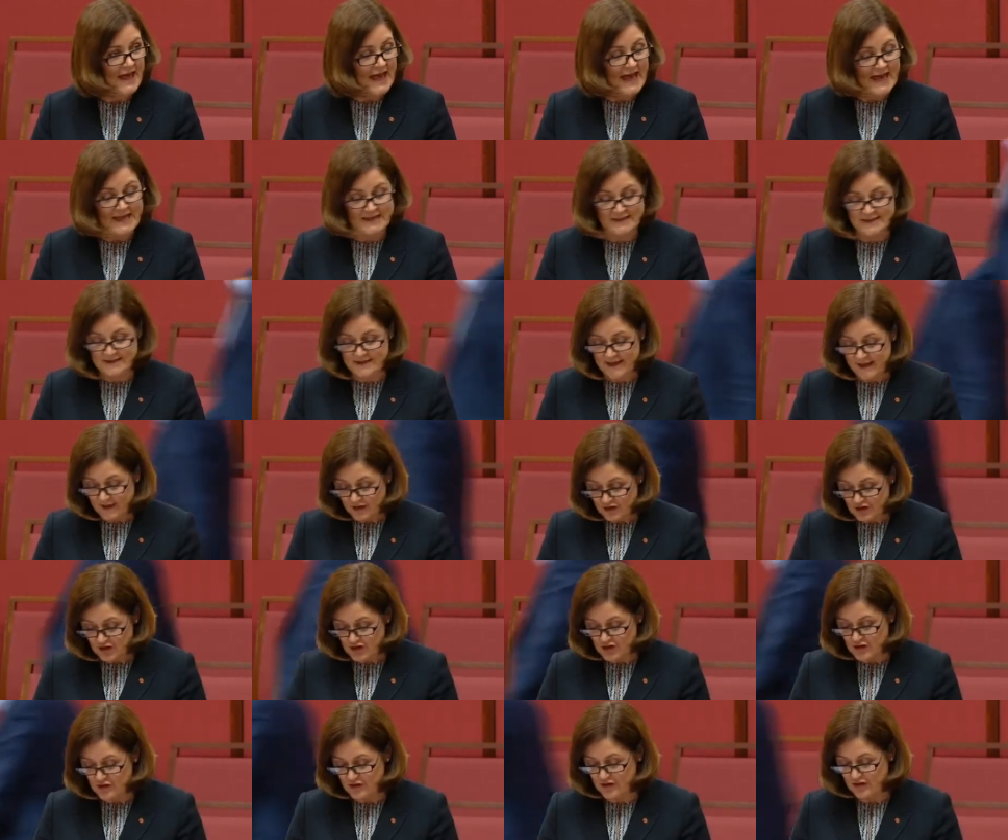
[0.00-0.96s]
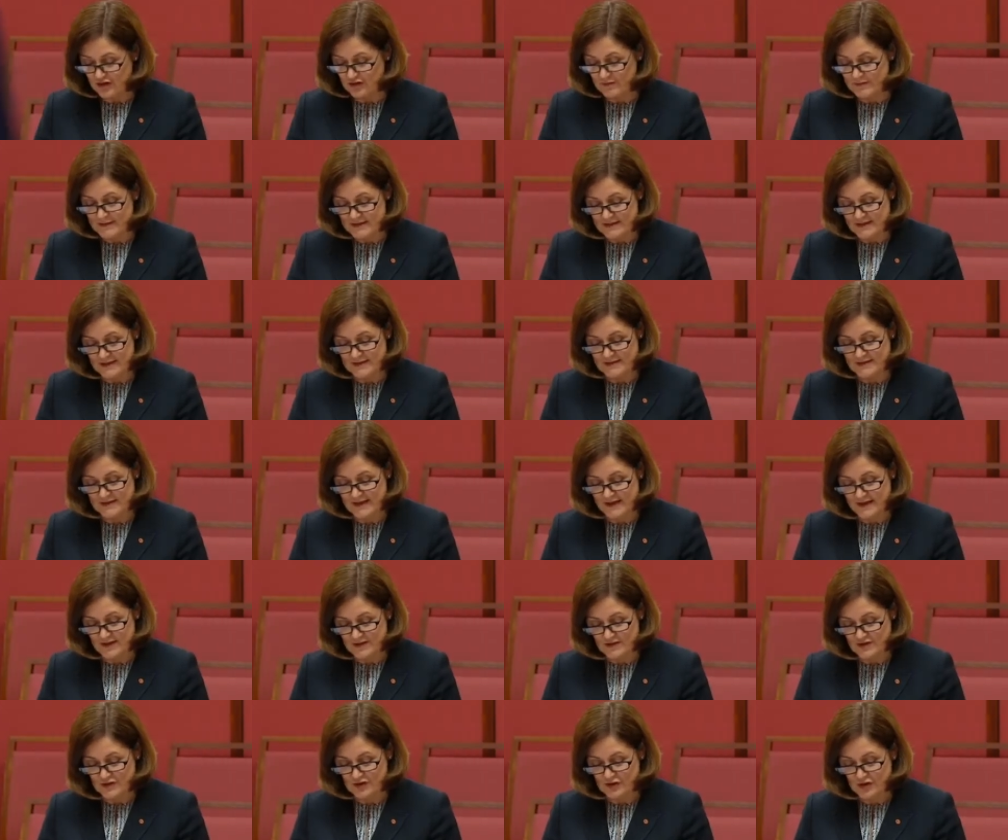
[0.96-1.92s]
As such, the committee
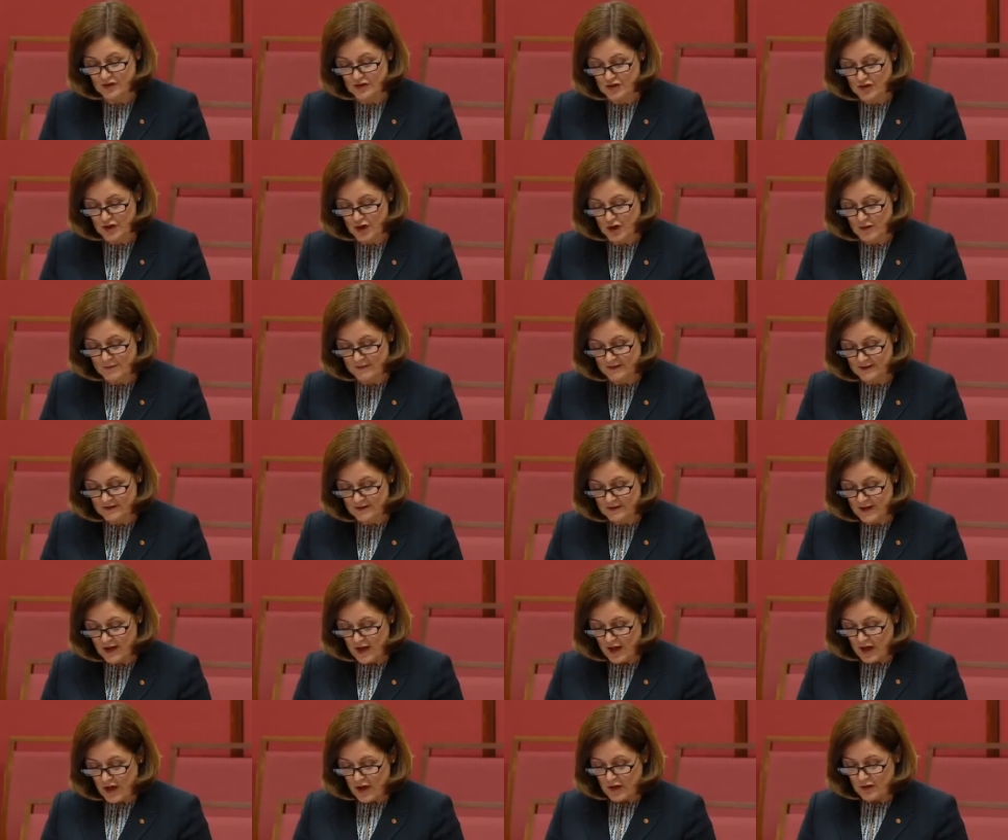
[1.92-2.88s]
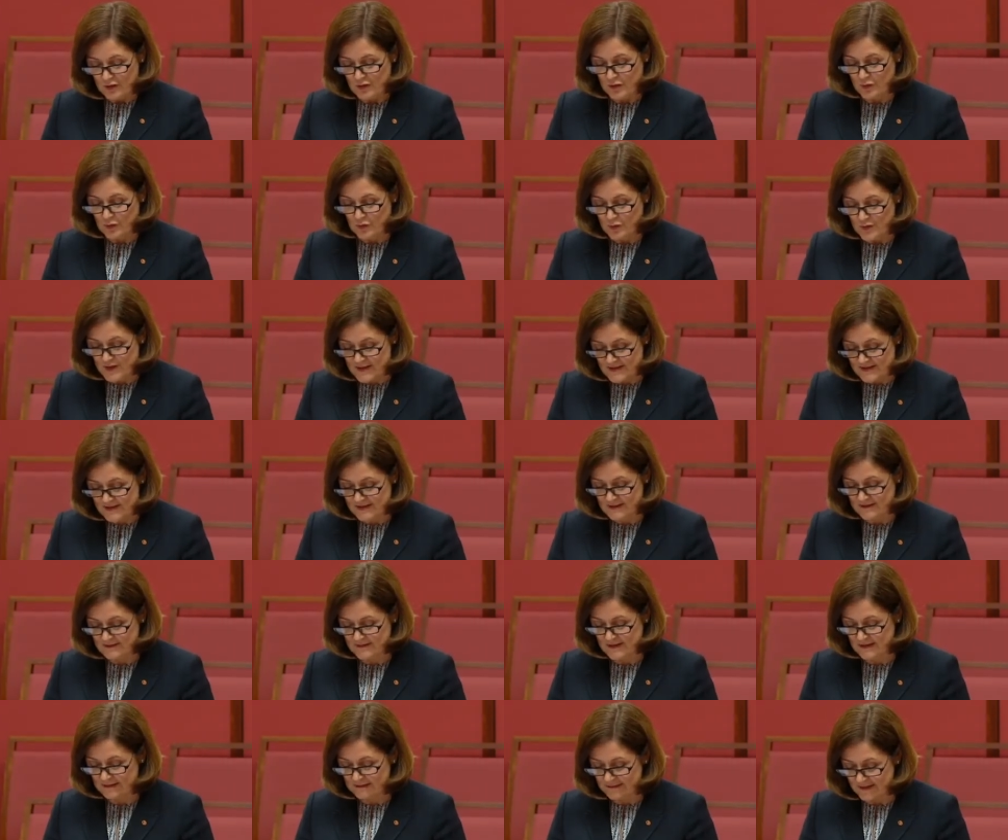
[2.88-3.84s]
seeks to determine the
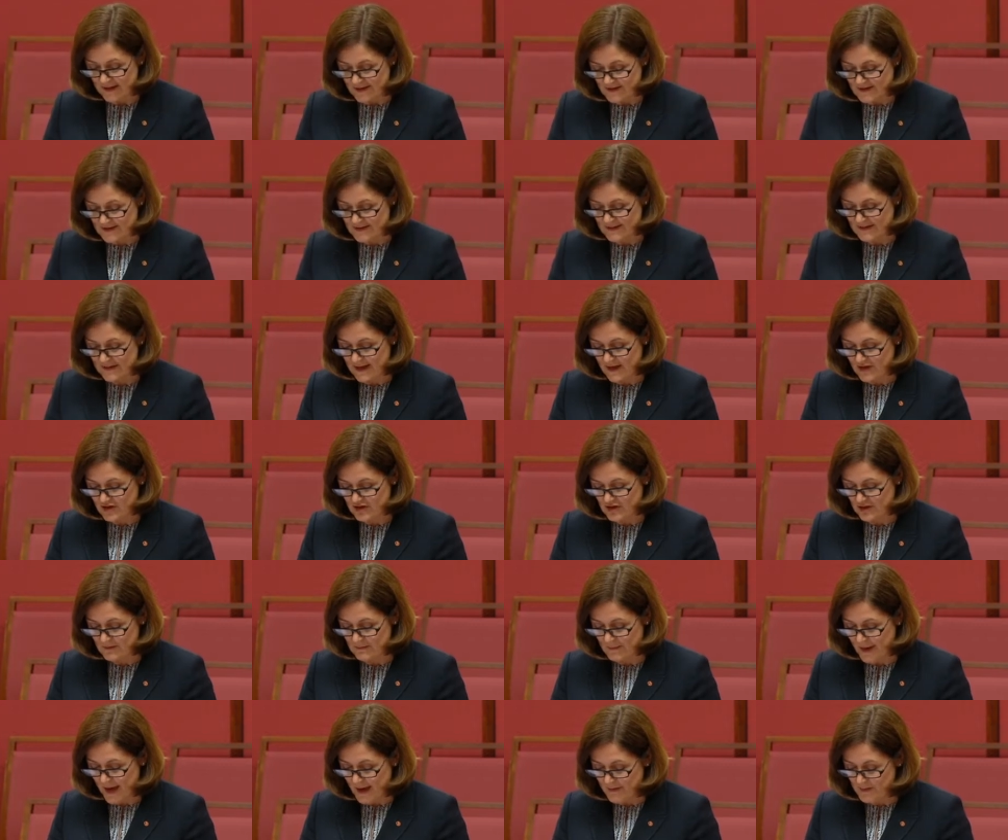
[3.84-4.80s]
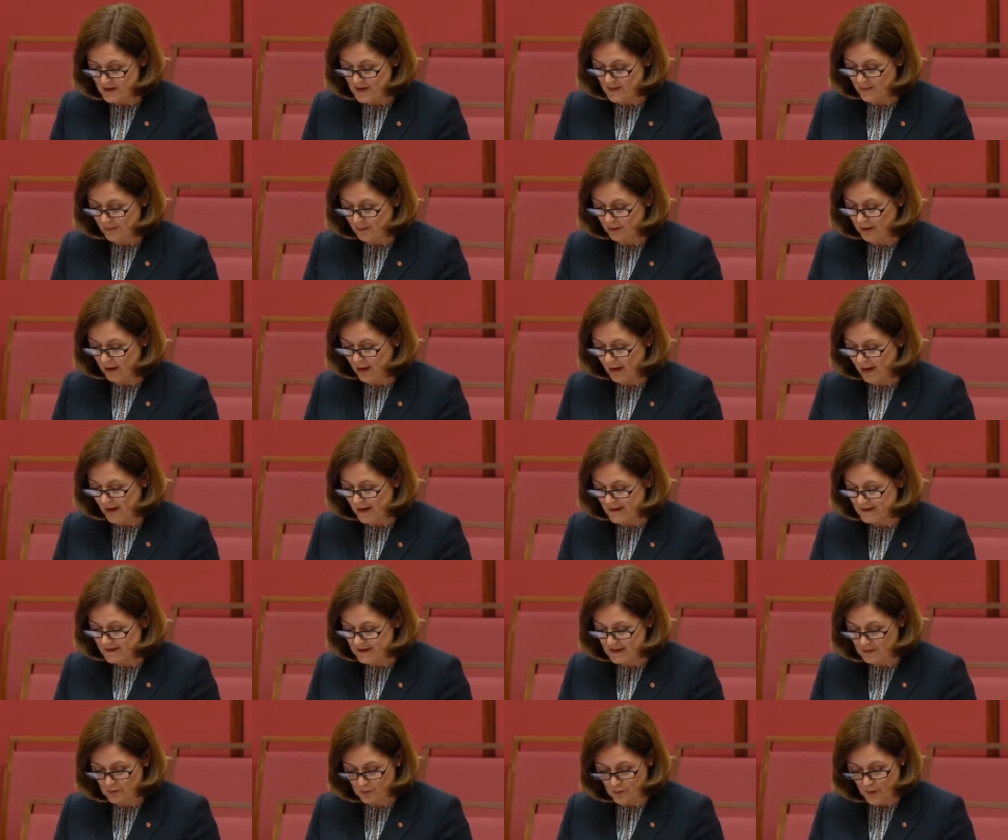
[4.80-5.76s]
risk that legislation may be applied
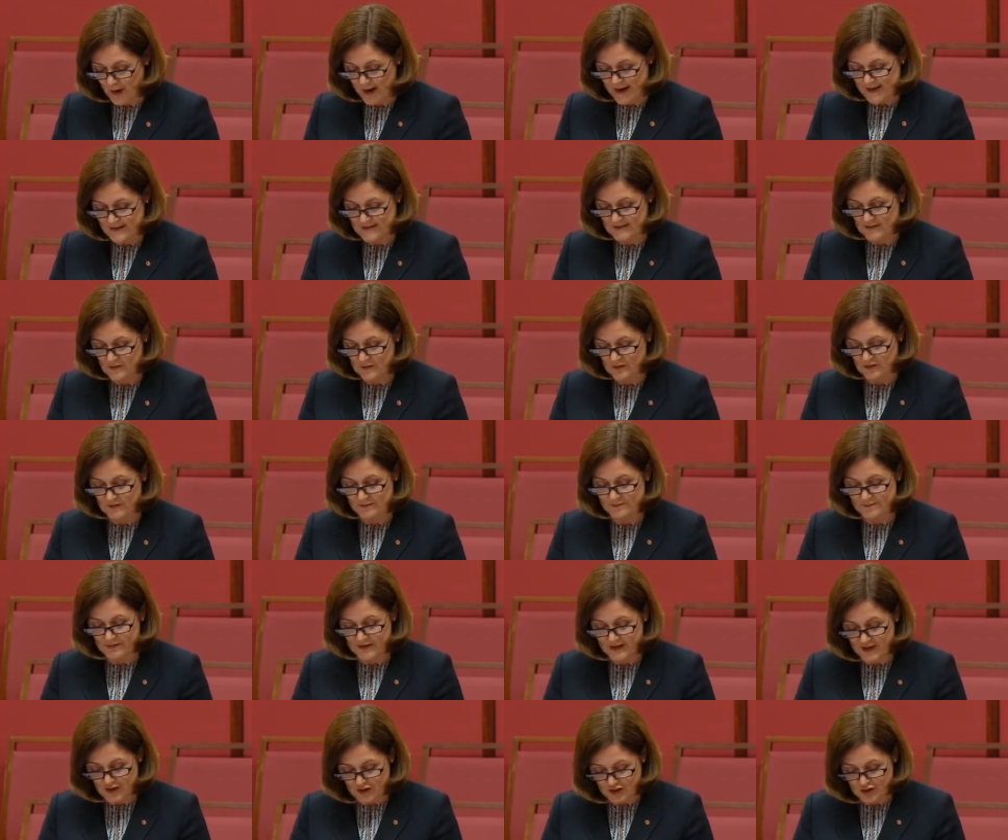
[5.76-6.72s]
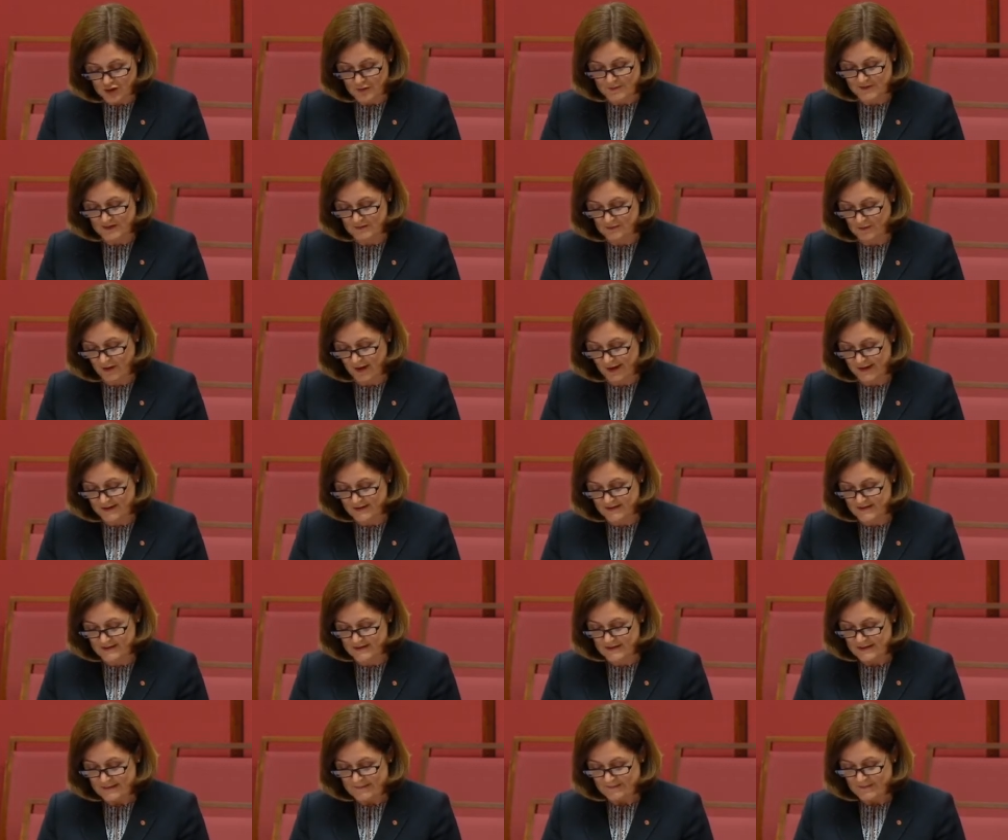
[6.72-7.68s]
in ways that could breach human
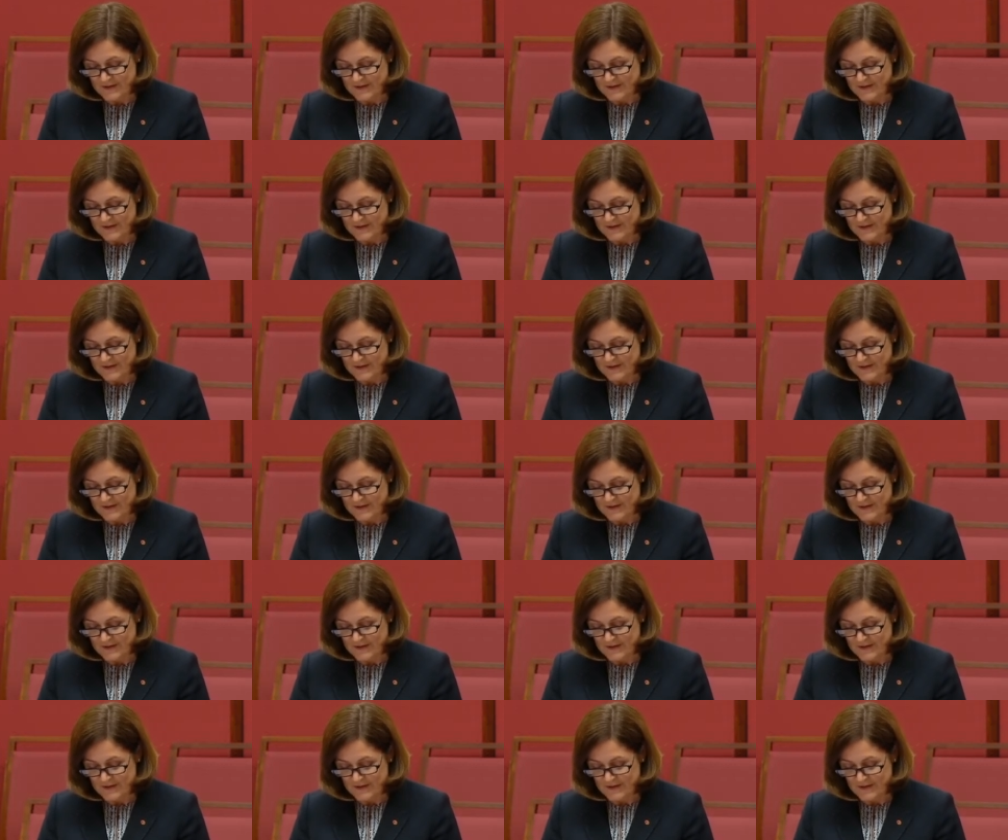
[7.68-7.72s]
rights